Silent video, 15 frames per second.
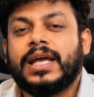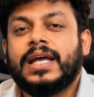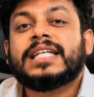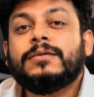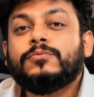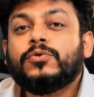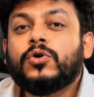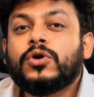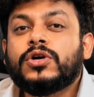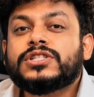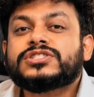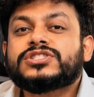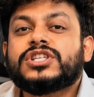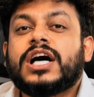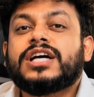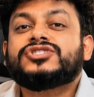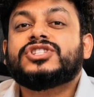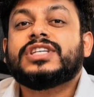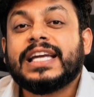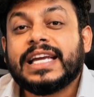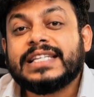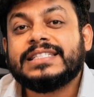Some brokers charge
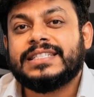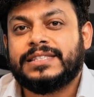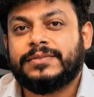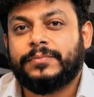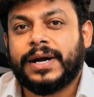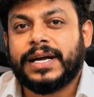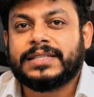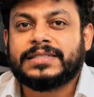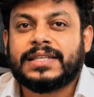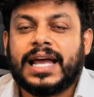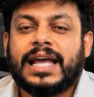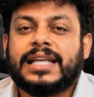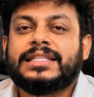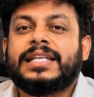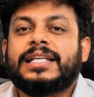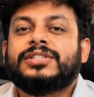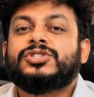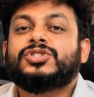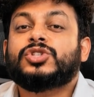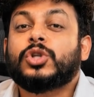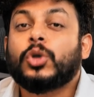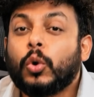crazy spreads and they
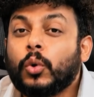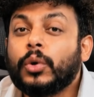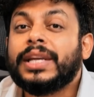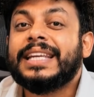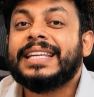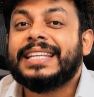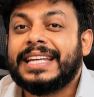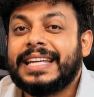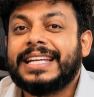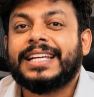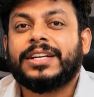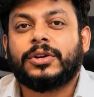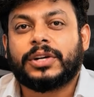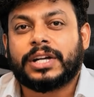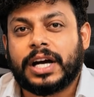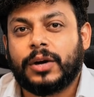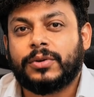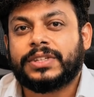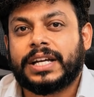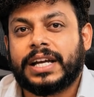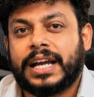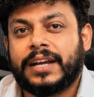slowly eat your
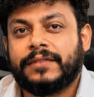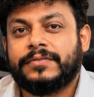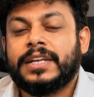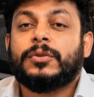account alive.